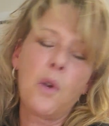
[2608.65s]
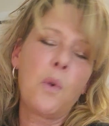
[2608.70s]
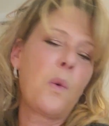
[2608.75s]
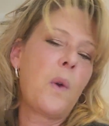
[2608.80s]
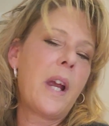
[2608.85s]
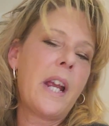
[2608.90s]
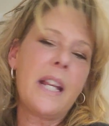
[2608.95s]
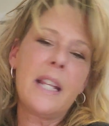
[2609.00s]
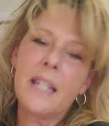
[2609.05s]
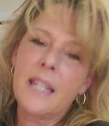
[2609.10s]

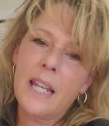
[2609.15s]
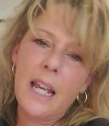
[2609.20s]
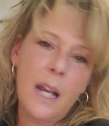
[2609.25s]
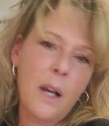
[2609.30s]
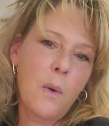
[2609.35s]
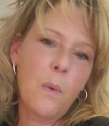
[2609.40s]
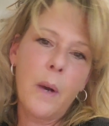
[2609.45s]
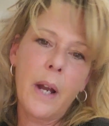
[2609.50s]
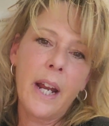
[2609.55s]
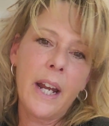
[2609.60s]
great
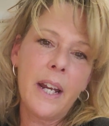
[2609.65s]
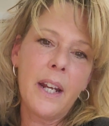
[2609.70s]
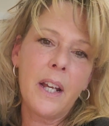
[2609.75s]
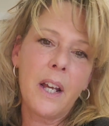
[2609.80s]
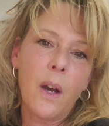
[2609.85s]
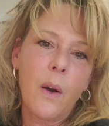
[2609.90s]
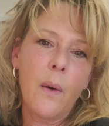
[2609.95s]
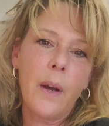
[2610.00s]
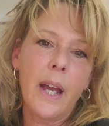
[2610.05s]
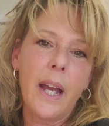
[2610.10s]
segue
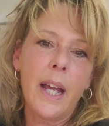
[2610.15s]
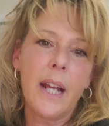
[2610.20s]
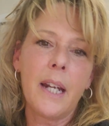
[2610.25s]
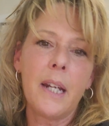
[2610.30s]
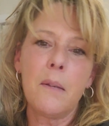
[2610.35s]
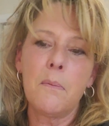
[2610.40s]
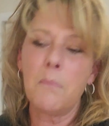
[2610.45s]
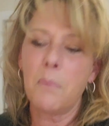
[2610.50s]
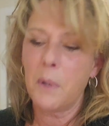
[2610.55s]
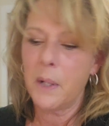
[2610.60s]
to go ahead
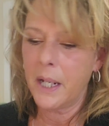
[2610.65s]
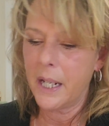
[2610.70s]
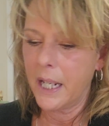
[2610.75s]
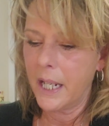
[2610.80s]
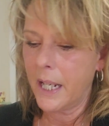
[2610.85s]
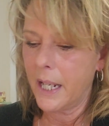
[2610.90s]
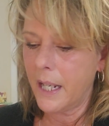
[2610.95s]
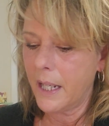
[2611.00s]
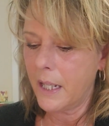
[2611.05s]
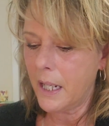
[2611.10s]
and bring
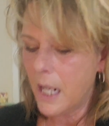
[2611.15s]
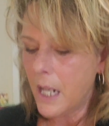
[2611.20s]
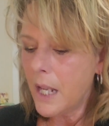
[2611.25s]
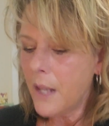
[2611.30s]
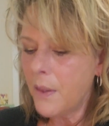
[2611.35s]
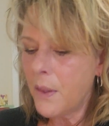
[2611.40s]
in